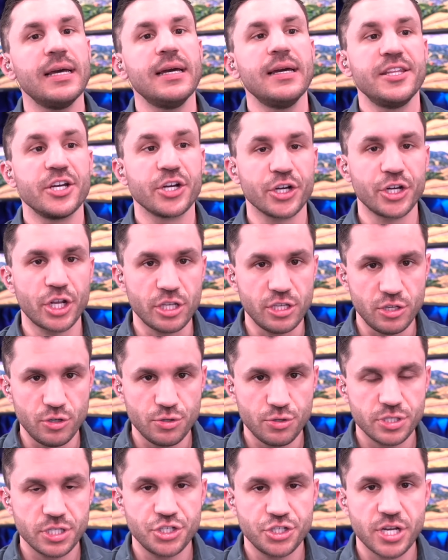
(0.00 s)
They're going to
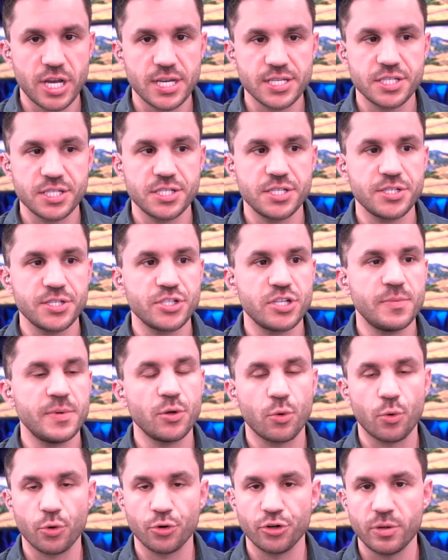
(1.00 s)
use the justice system in
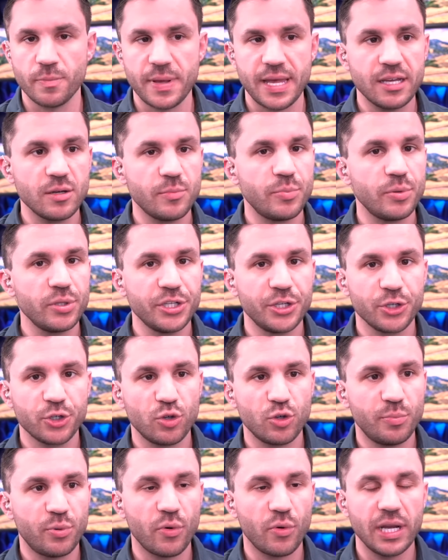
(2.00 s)
order to make a political
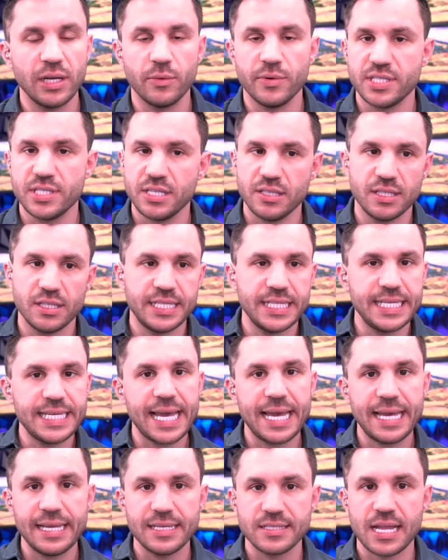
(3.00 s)
point. We see the
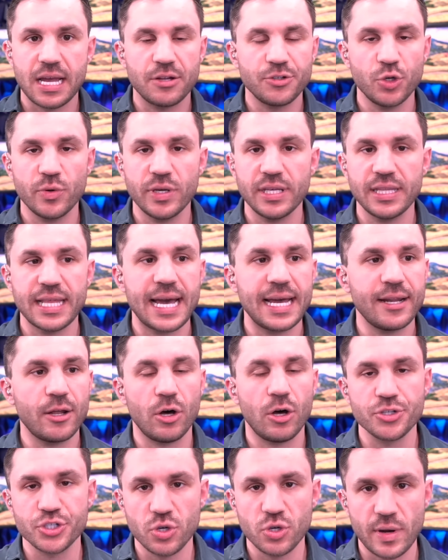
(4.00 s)
DA is now doing that
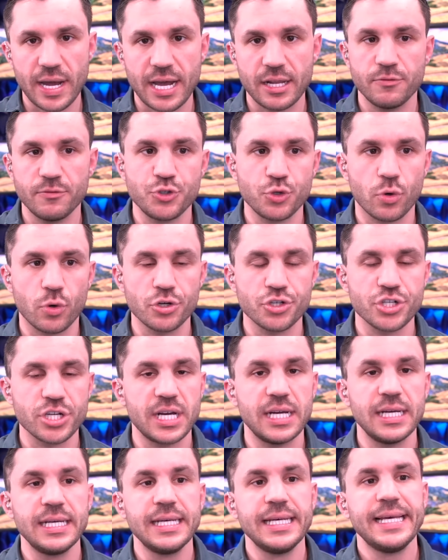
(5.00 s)
also out of Georgia.